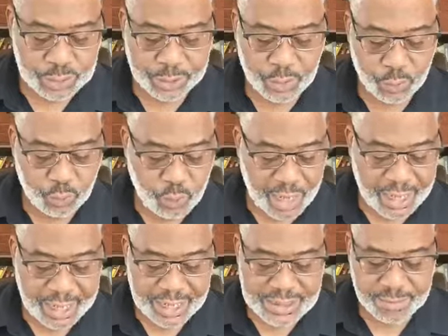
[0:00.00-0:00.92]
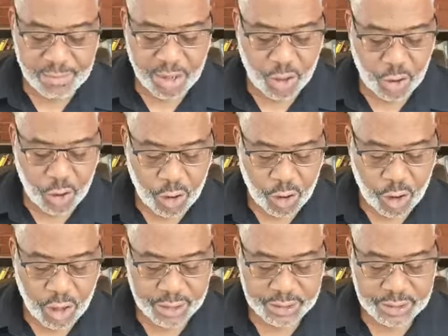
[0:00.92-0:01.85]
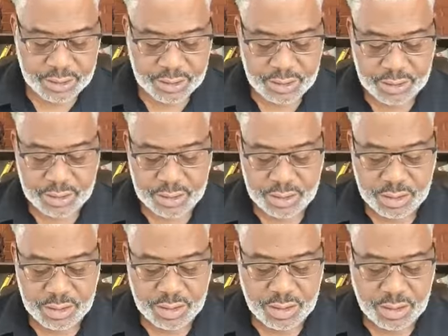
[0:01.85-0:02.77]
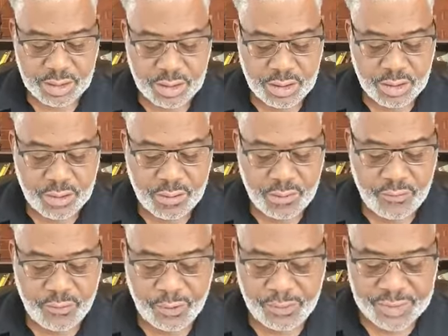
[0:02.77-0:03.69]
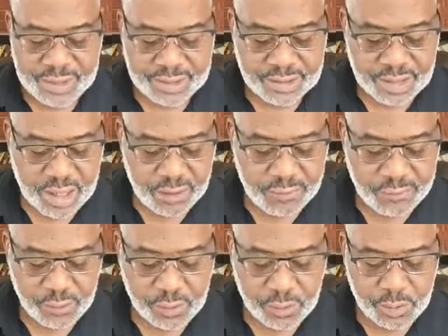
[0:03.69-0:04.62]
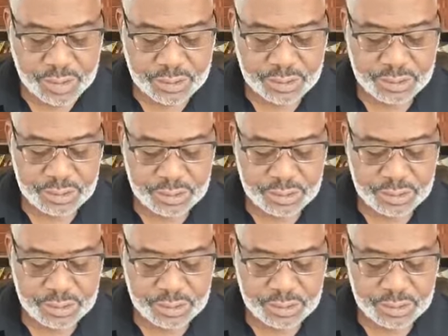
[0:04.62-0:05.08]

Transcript: and to reign in my heart from this day forward.